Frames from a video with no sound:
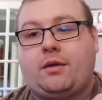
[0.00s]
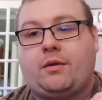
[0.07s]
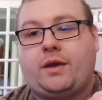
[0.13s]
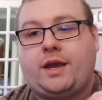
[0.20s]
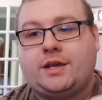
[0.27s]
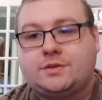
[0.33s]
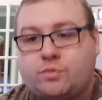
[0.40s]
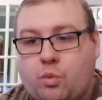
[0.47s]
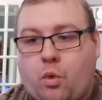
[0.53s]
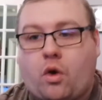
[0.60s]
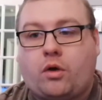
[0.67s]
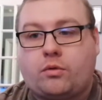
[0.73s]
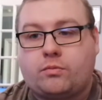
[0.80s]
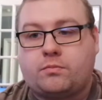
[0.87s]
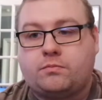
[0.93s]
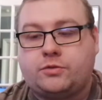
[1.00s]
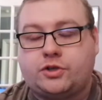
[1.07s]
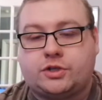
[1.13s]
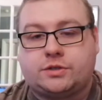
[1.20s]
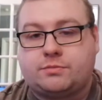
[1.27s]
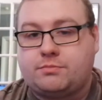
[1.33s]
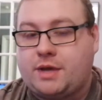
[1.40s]
is what
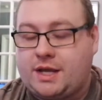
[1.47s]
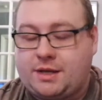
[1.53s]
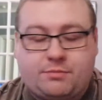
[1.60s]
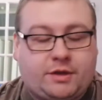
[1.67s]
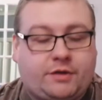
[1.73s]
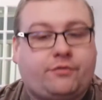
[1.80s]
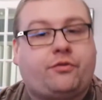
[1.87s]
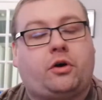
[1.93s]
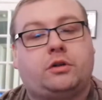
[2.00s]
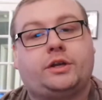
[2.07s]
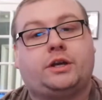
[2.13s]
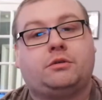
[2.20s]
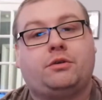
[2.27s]
just made me fall in